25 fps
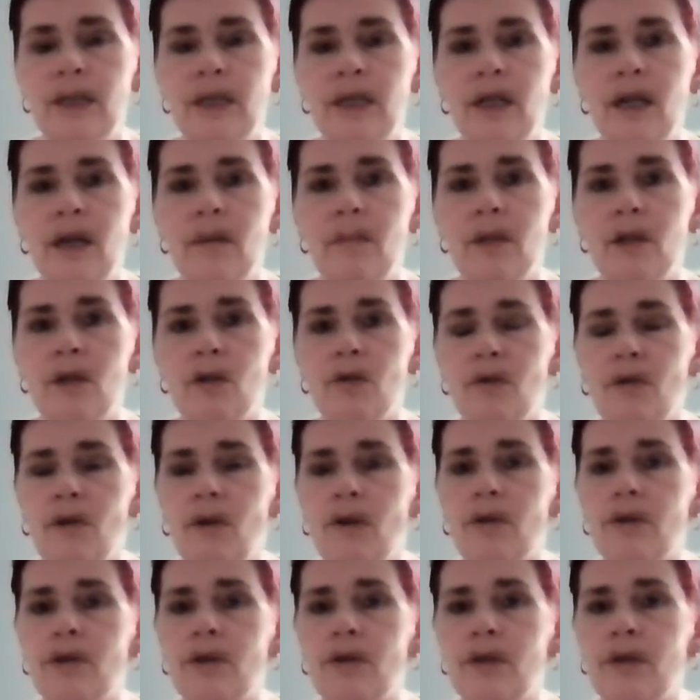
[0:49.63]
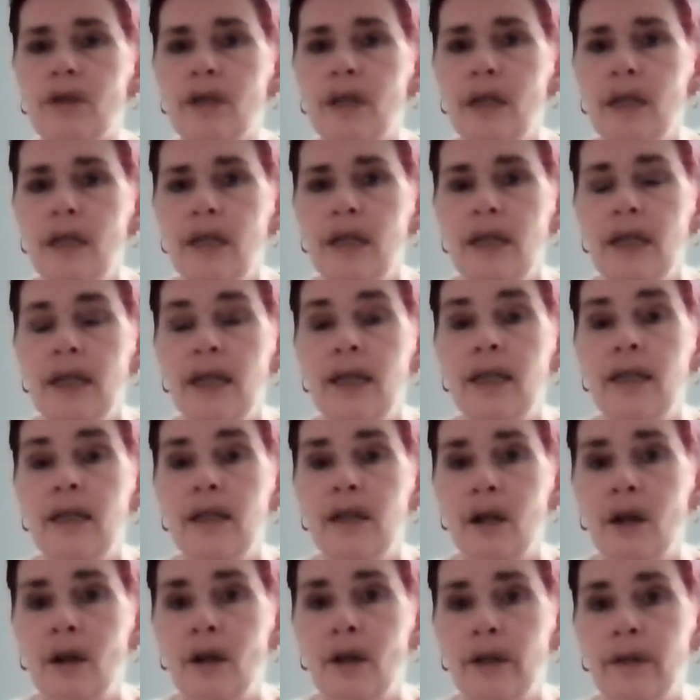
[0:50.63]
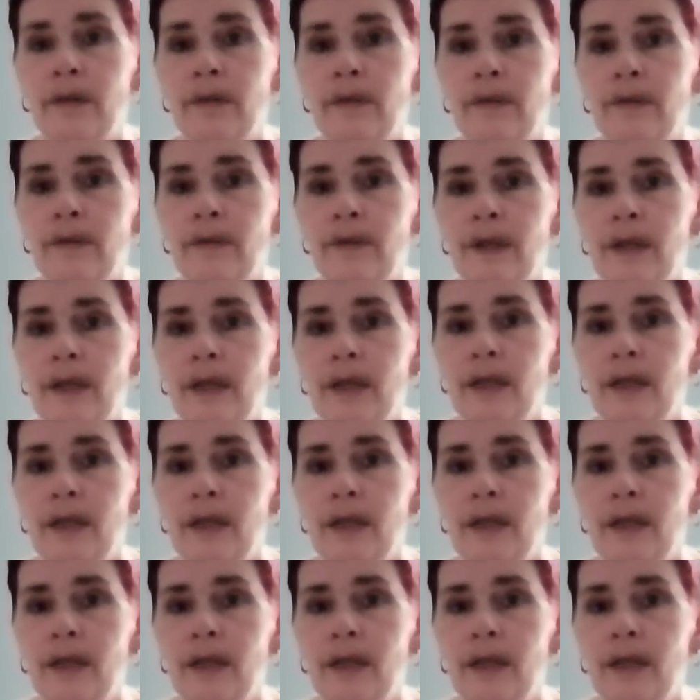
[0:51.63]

come across in life,